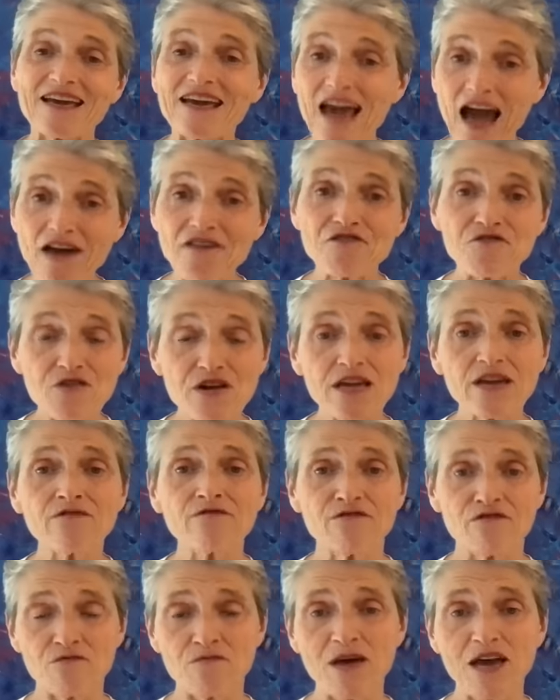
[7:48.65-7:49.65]
gathering
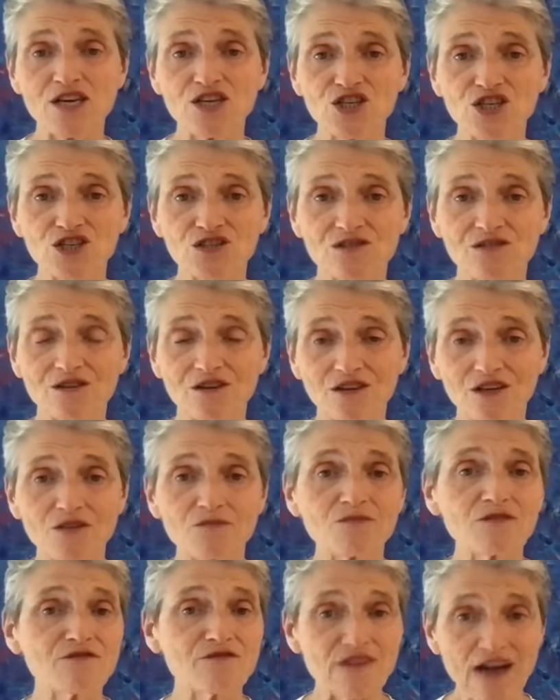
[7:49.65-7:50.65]
information that
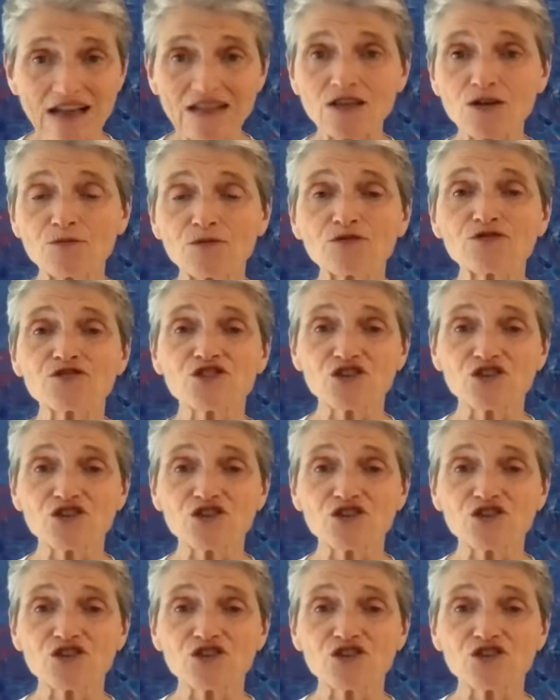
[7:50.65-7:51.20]
can be valuable